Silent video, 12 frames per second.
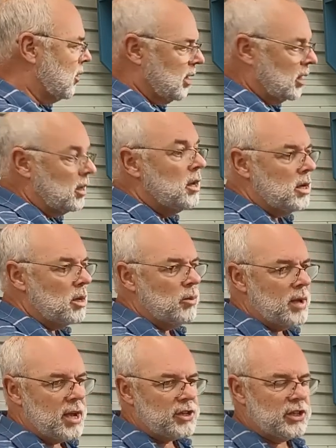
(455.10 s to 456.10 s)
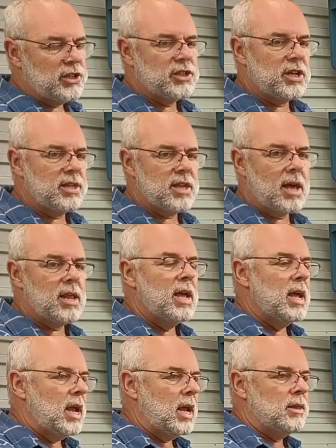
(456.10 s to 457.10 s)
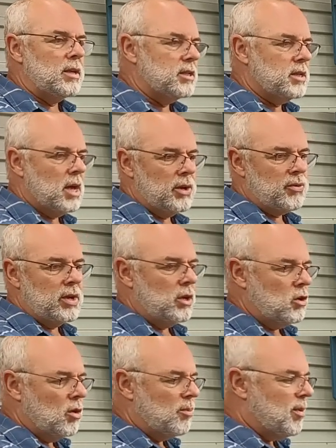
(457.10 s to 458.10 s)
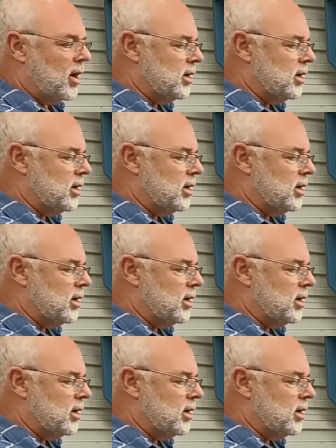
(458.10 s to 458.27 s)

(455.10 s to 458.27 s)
thing did we actually see that in this country incorporated